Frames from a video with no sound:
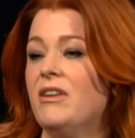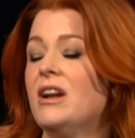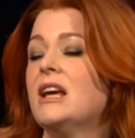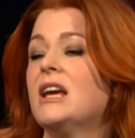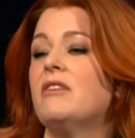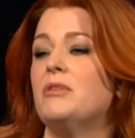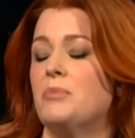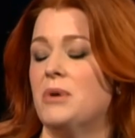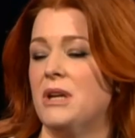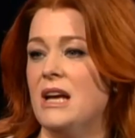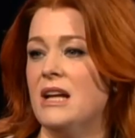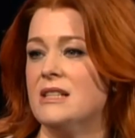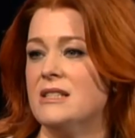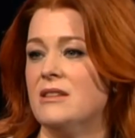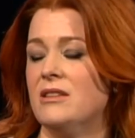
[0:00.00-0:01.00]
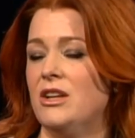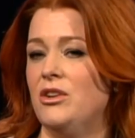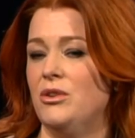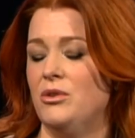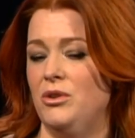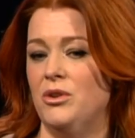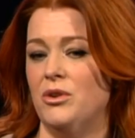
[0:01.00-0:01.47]
felt like everybody else, and
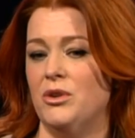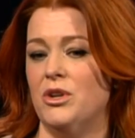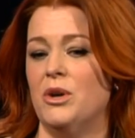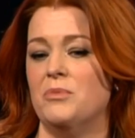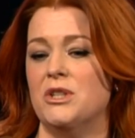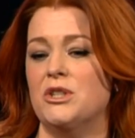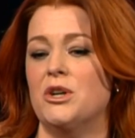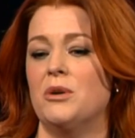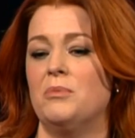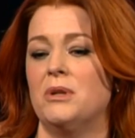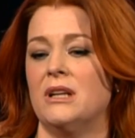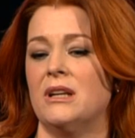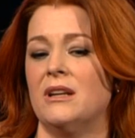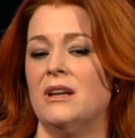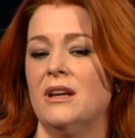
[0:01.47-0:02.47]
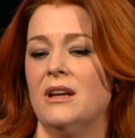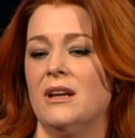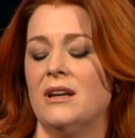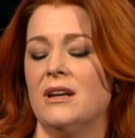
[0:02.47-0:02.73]
then you come to Dublin and